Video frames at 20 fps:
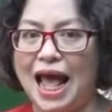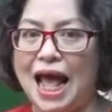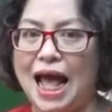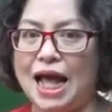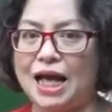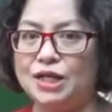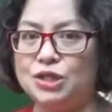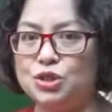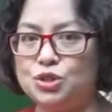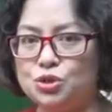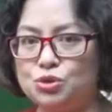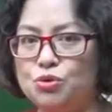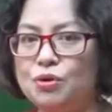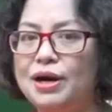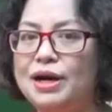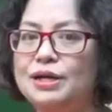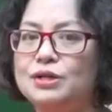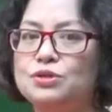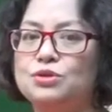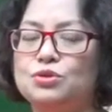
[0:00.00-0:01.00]
and
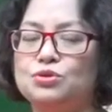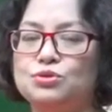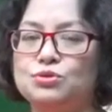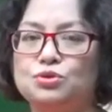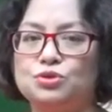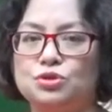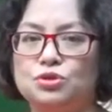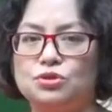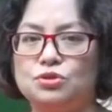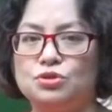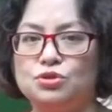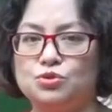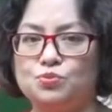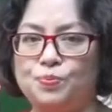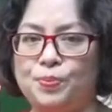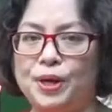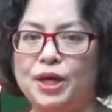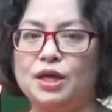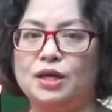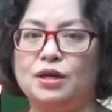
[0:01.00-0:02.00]
try to
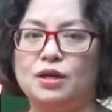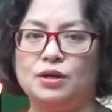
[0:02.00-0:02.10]
speak